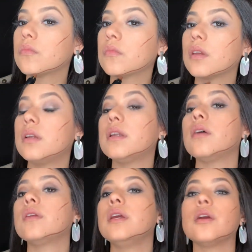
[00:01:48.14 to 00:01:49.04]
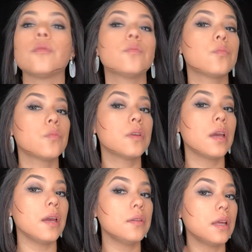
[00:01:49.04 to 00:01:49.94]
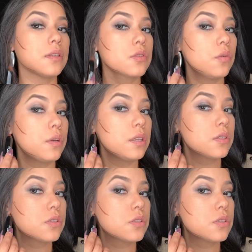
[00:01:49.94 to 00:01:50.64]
And down here. Okay, that's going